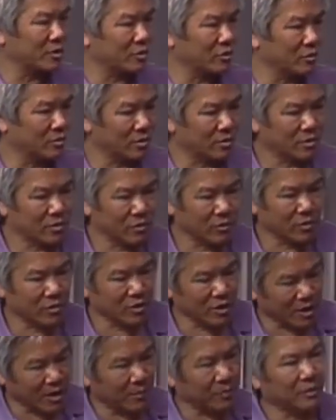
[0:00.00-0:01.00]
So, so there's
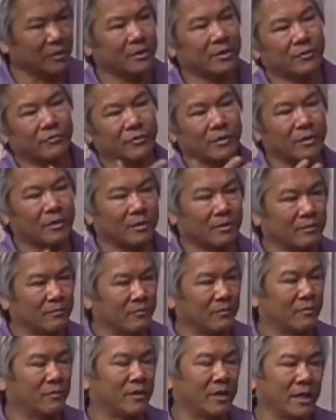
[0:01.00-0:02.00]
a couple of different
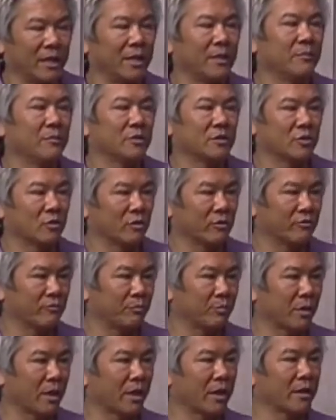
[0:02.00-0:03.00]
themes sort
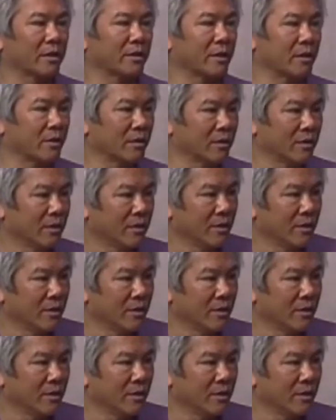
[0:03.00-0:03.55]
of playing there.